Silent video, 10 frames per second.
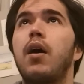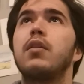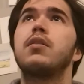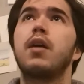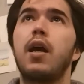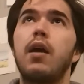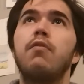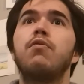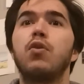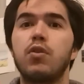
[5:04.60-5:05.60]
I'd
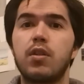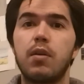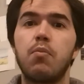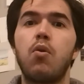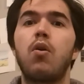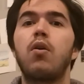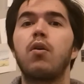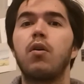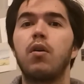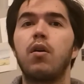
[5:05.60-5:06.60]
say focusing more
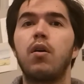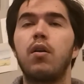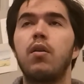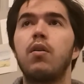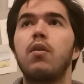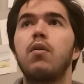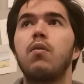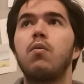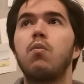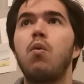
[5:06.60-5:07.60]
on
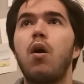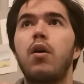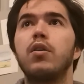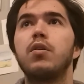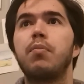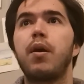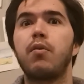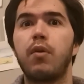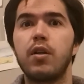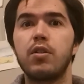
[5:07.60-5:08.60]
water to
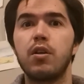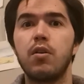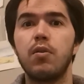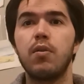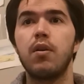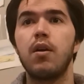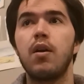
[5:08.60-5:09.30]
paint ratio,